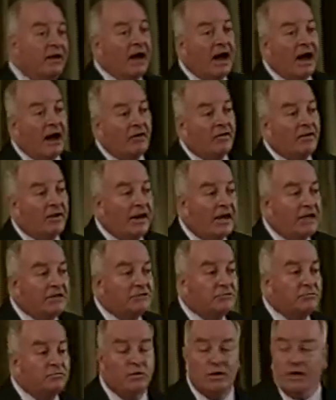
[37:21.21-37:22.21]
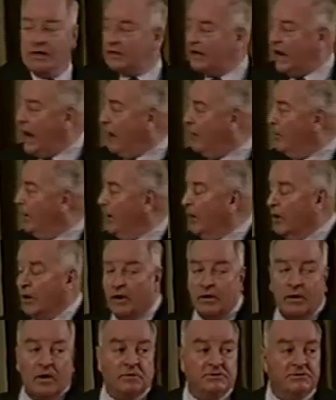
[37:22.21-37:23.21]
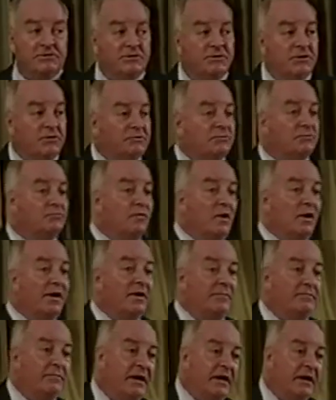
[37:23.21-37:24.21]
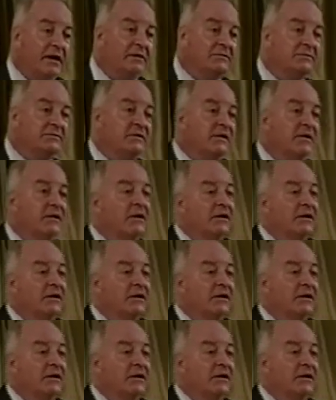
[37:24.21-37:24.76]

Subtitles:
how the nation worked, how we got our constitution, what it means.